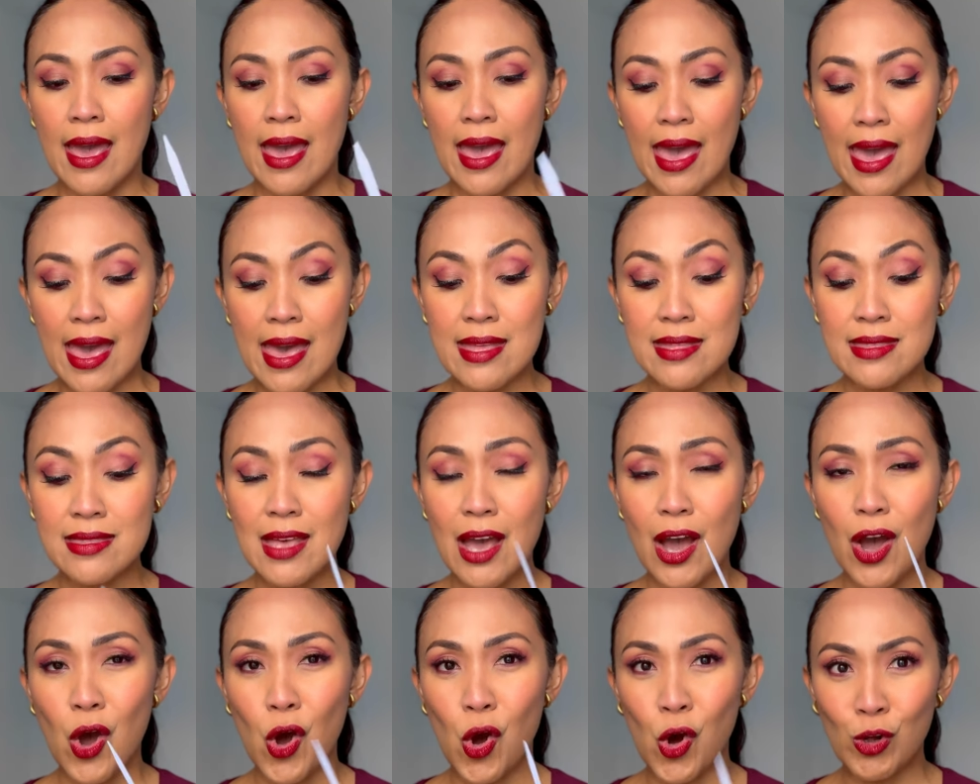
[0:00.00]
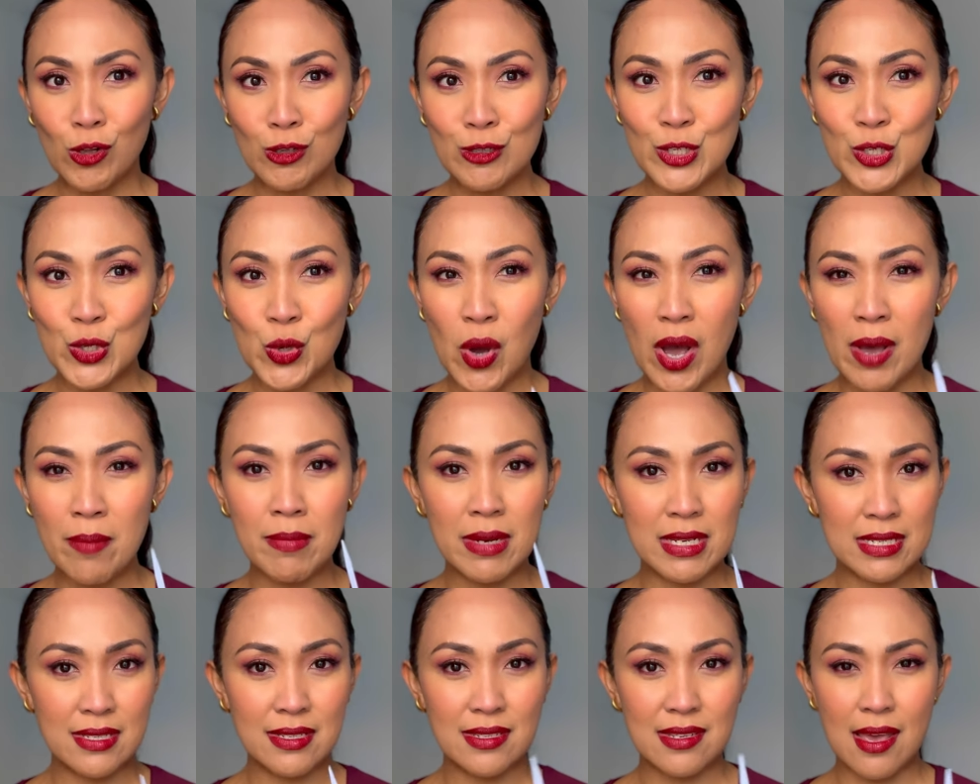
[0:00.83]
And also, I
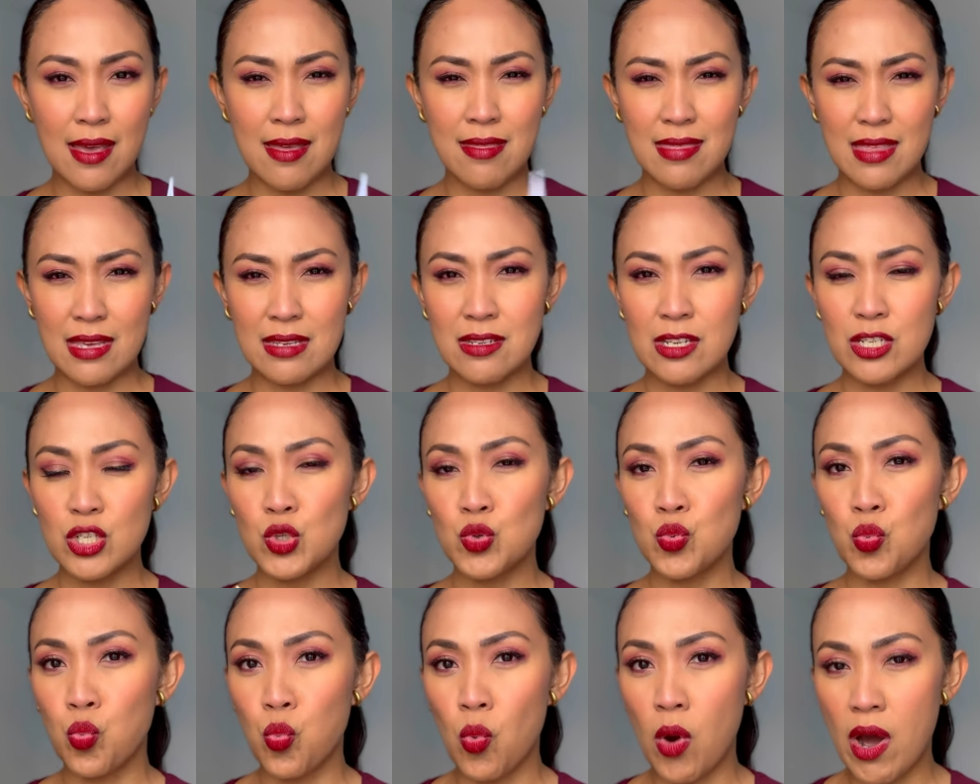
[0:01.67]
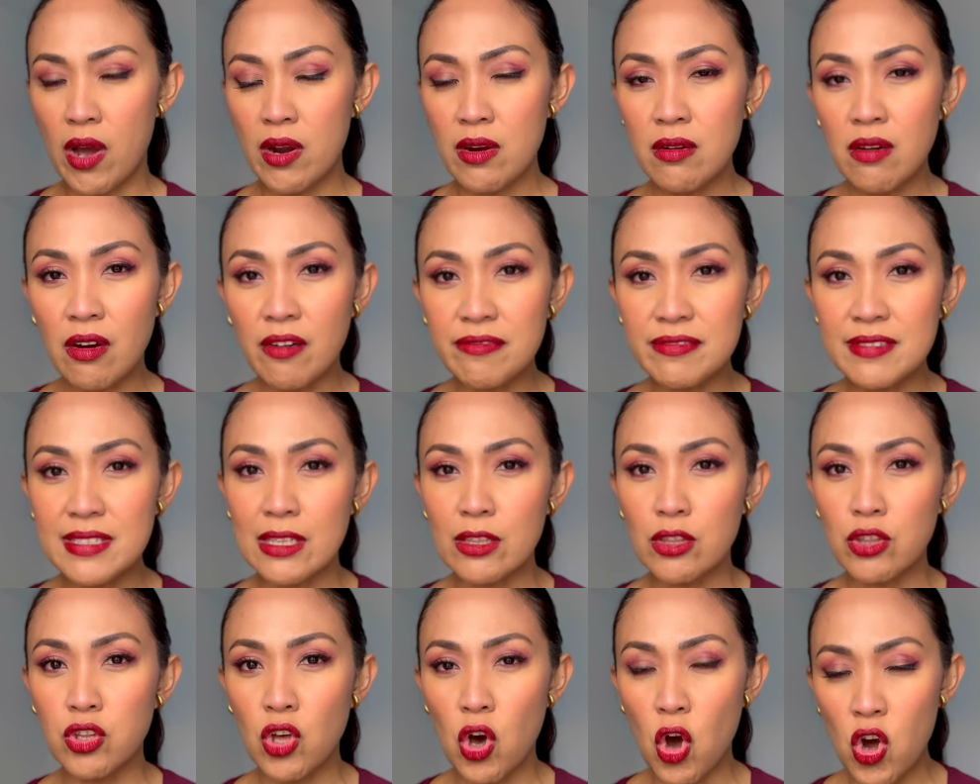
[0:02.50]
must say, this is one of the
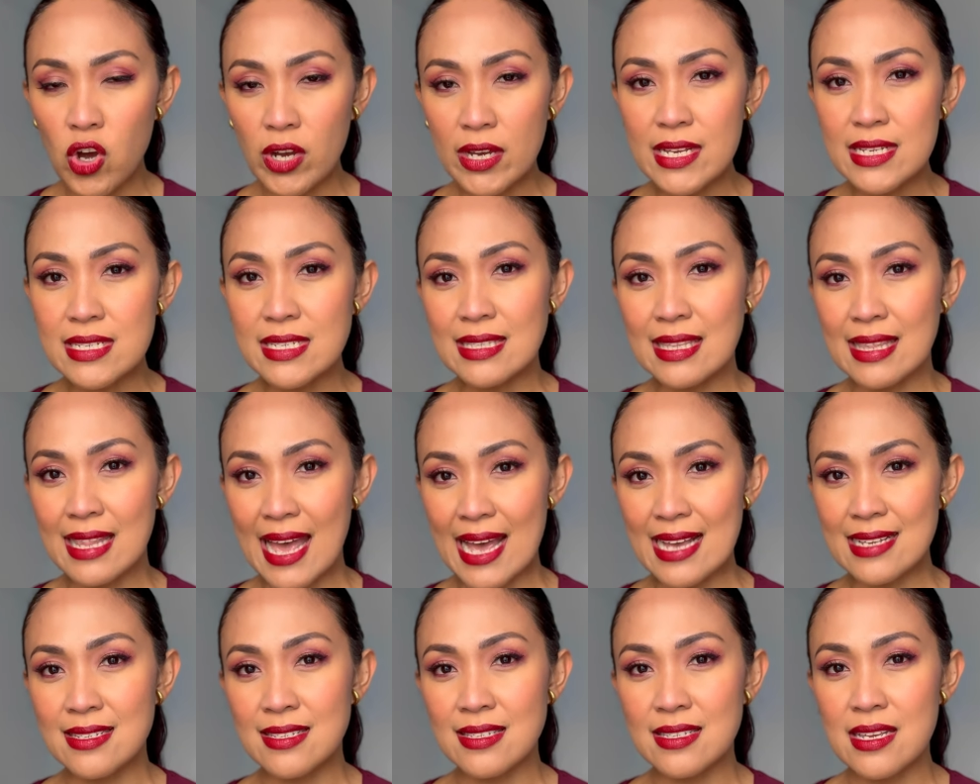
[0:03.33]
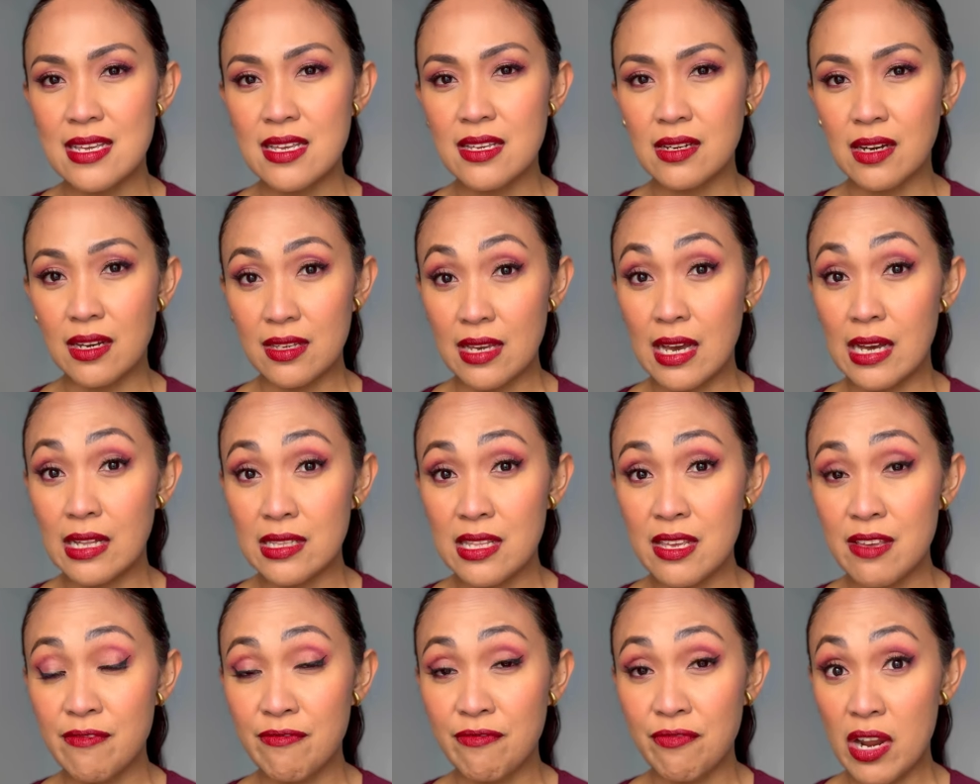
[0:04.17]
longest lasting
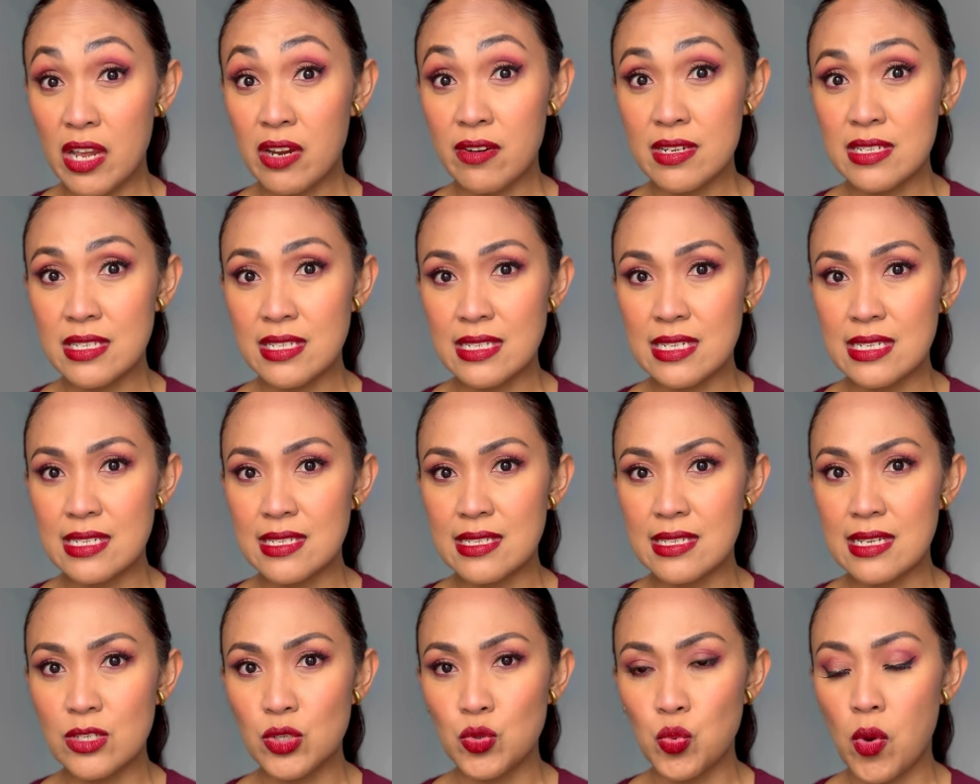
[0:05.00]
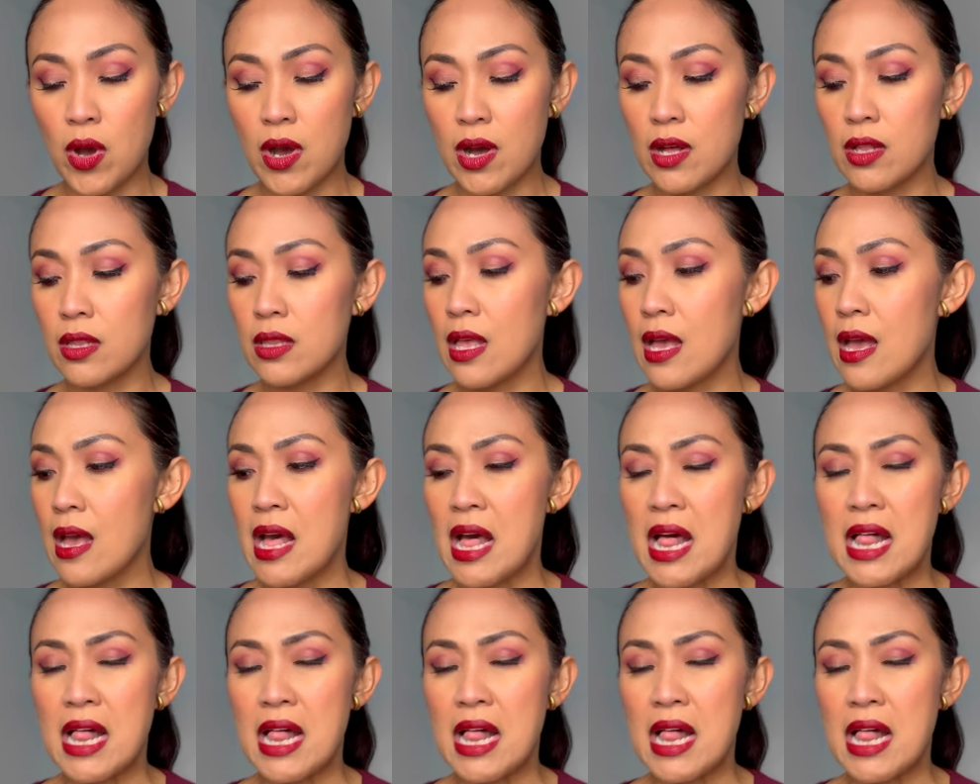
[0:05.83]
Kayali fragrances as well.